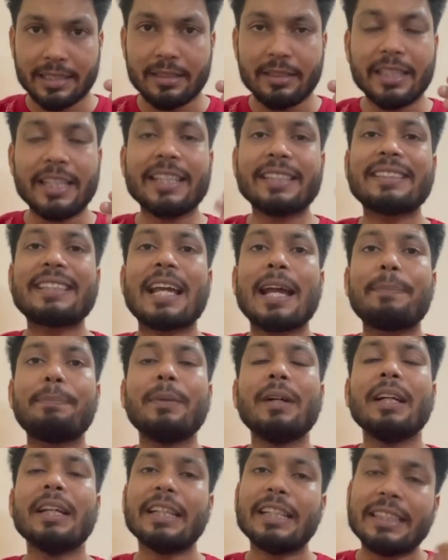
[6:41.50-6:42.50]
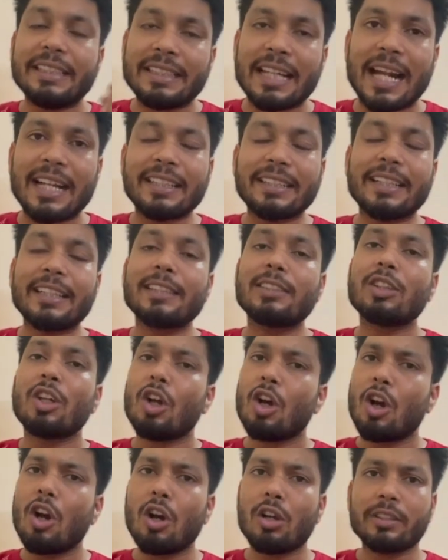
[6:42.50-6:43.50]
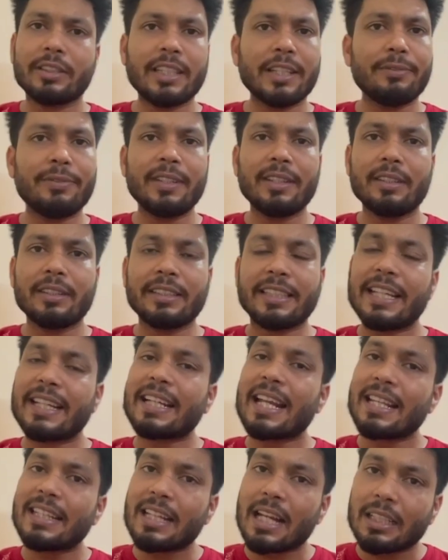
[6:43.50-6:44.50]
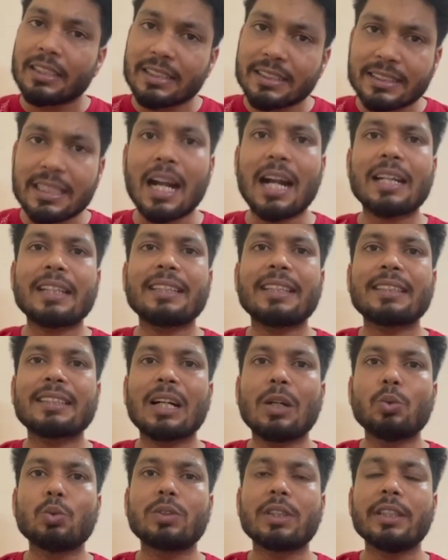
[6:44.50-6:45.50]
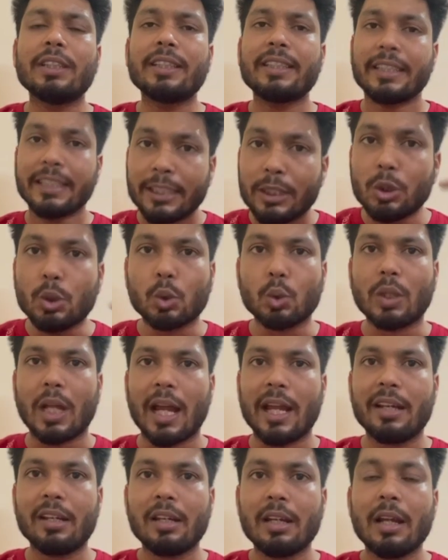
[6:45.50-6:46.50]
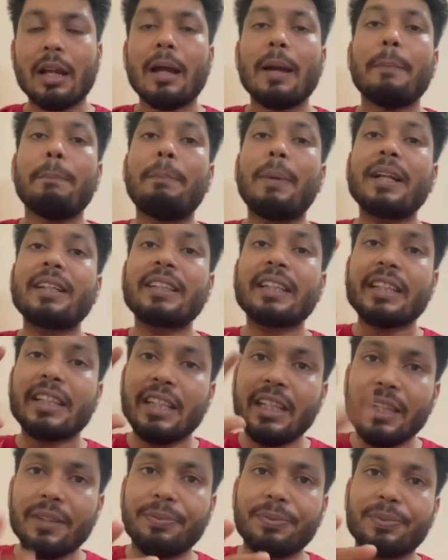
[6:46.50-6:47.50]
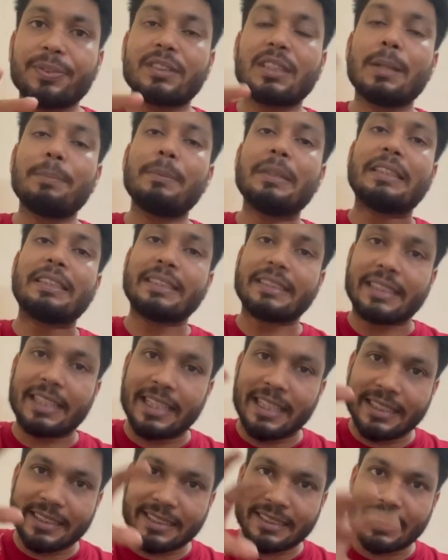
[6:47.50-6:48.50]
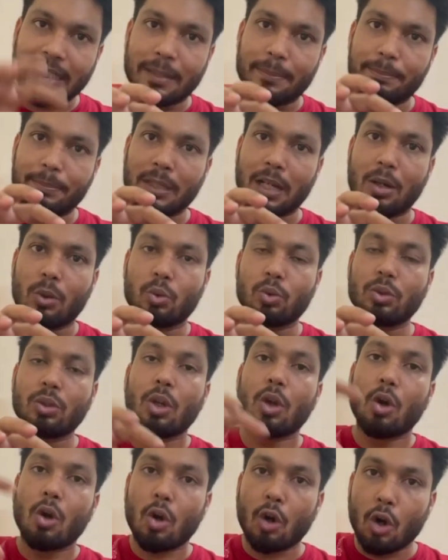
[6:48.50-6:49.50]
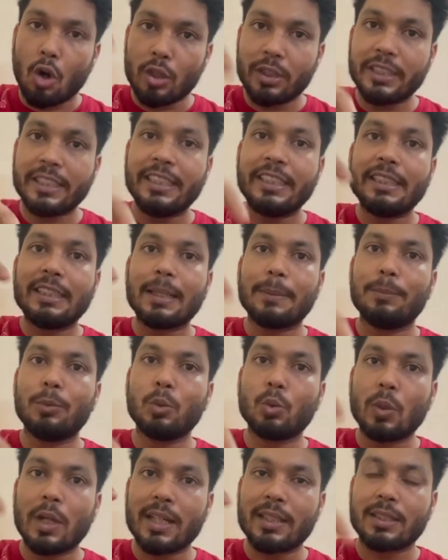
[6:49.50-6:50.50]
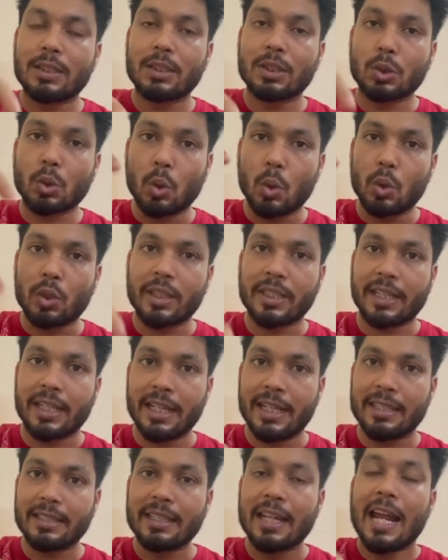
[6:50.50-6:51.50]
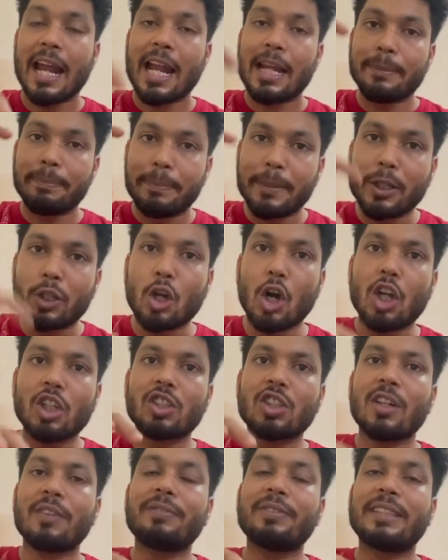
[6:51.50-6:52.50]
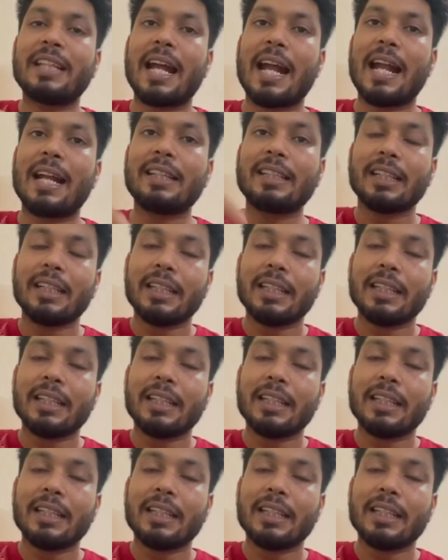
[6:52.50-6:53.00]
ASAP. In that case, they can start the counseling in July. But if some stays come down on EWS court case, and because of that